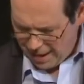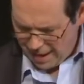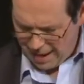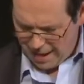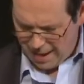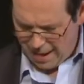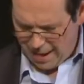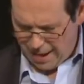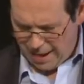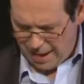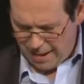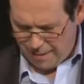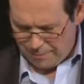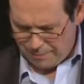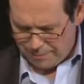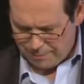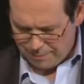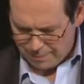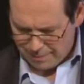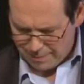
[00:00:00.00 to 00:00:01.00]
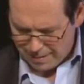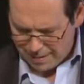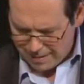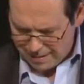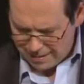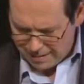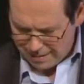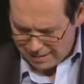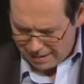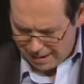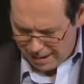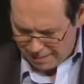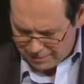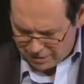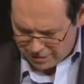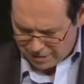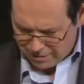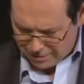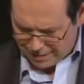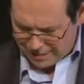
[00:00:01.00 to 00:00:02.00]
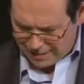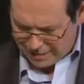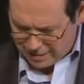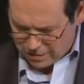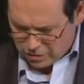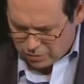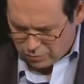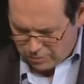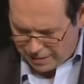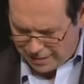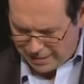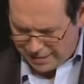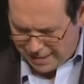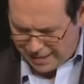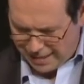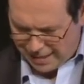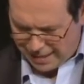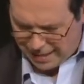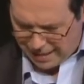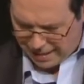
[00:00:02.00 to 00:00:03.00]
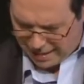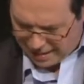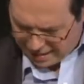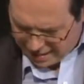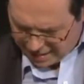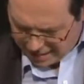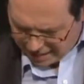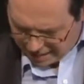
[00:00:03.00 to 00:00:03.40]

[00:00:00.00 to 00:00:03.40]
Um, I'm just looking at a tweet here.